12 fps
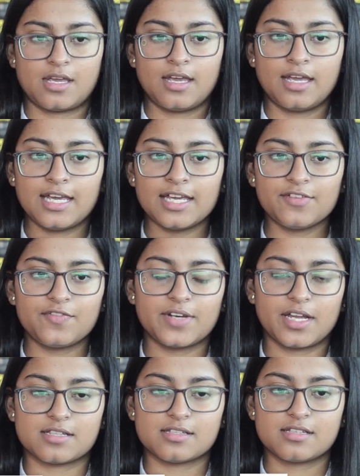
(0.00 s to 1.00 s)
Hey
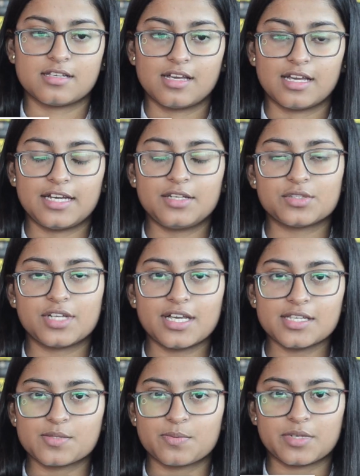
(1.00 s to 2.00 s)
friends, in
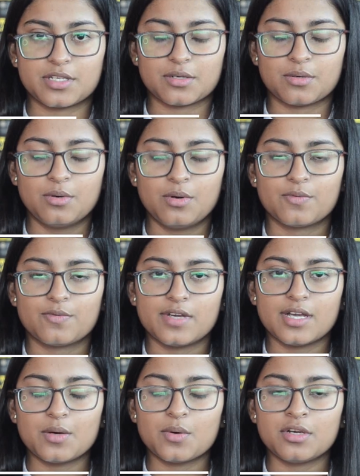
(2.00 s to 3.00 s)
today's video,
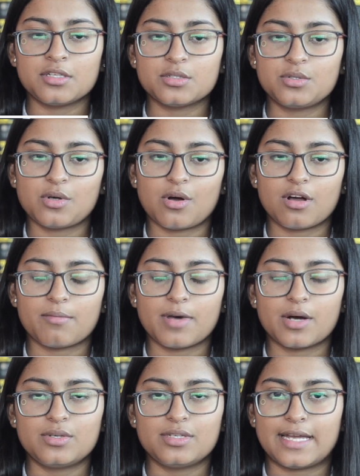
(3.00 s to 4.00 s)
we are going to talk
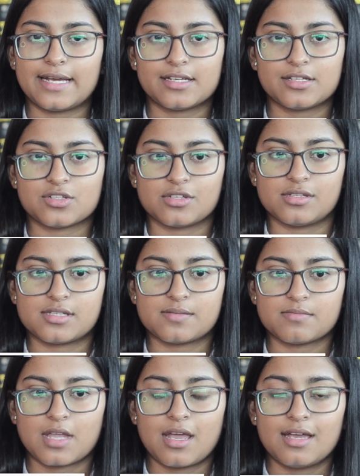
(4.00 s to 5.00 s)
about negligence.
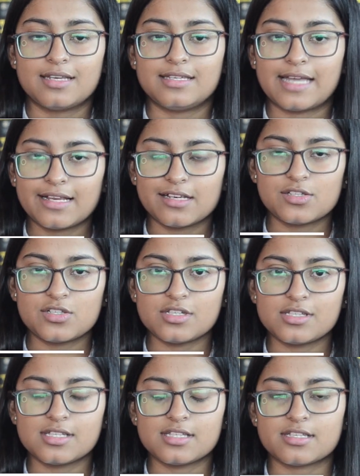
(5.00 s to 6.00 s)

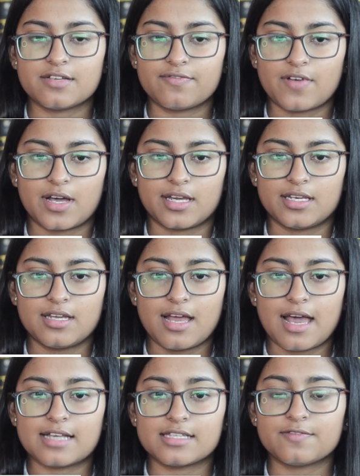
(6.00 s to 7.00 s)
Negligence is defined
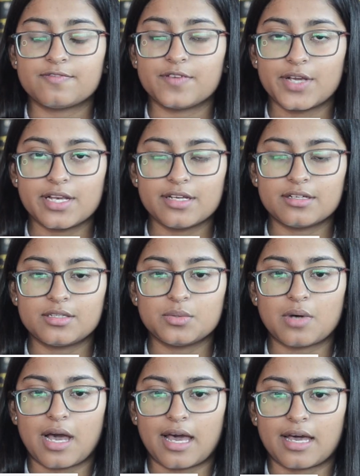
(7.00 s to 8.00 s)
as a failure
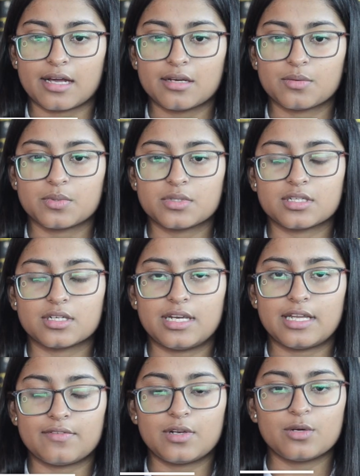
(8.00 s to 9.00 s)
to act with a
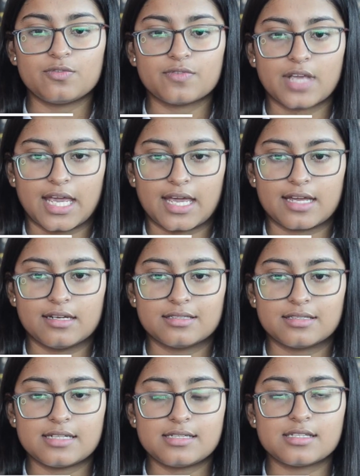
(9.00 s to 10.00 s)
level of care
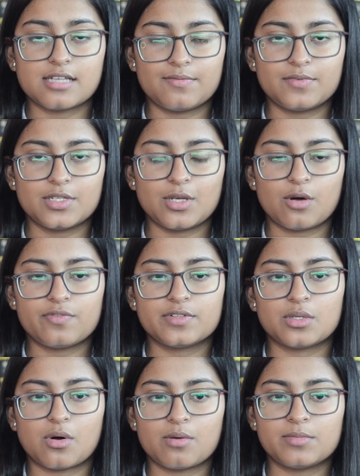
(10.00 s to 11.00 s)
that someone of a
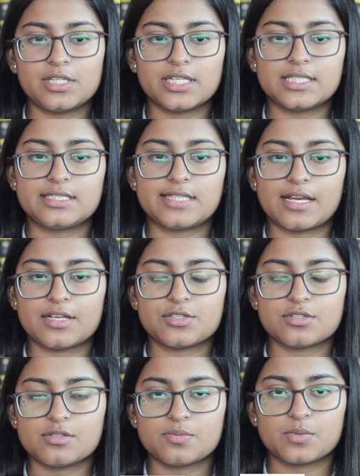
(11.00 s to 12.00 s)
normal
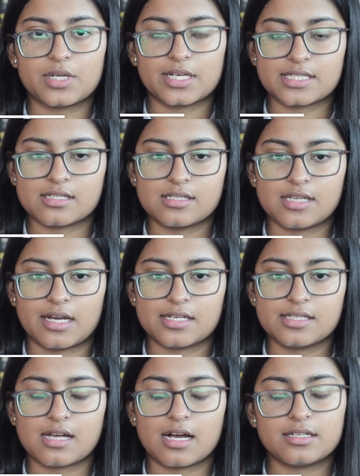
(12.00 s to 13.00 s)
intelligence would
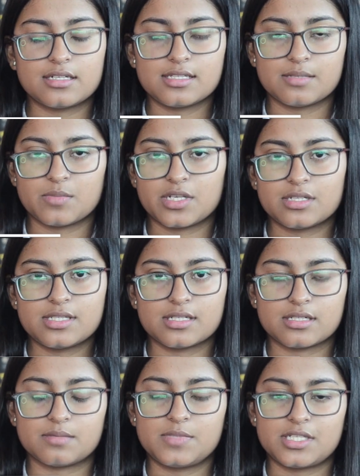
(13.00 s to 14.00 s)
exercise under similar
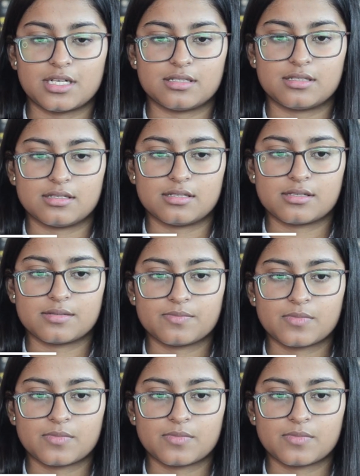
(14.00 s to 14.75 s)
circumstances.